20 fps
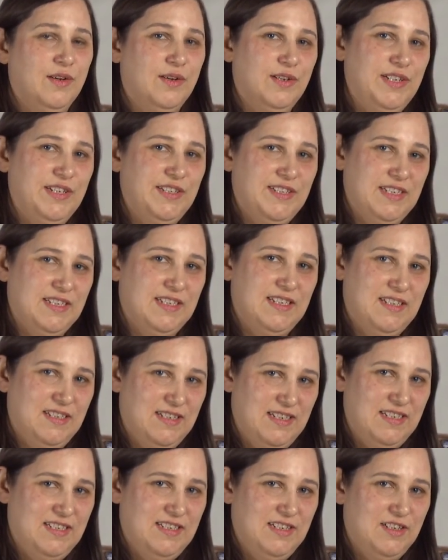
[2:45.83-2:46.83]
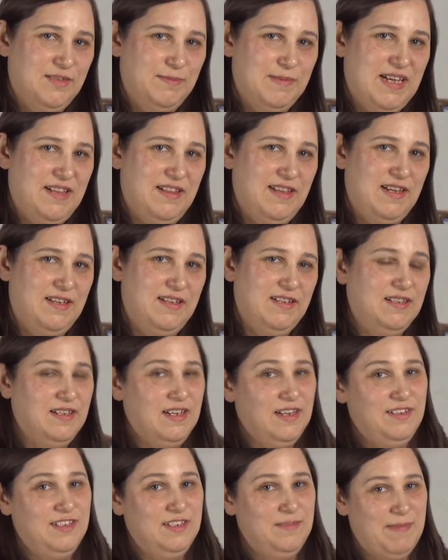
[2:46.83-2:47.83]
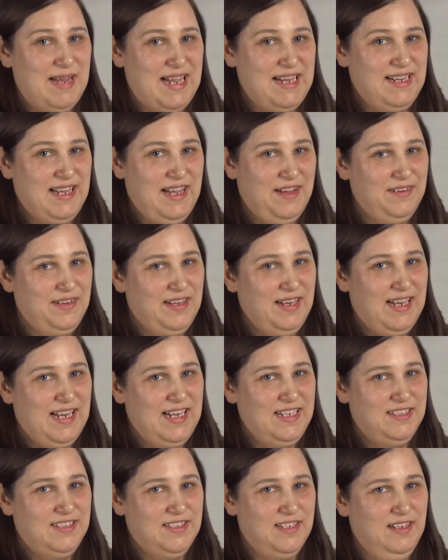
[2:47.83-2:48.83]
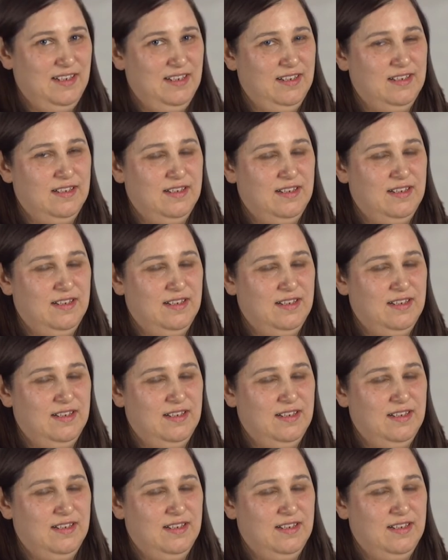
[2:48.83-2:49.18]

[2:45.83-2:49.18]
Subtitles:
or using a statistical method known as back calculation.